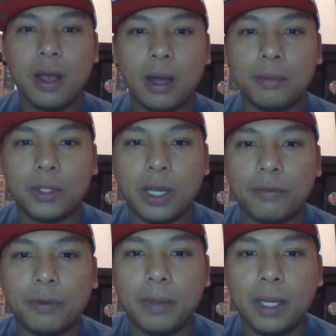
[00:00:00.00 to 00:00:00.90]
I'm
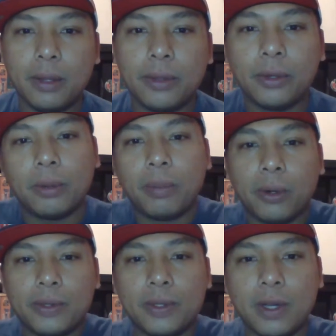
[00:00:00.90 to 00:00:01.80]
Jet from
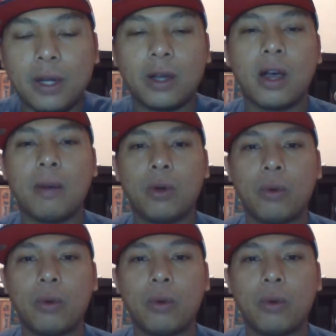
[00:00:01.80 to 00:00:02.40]
inthirdperson.com, a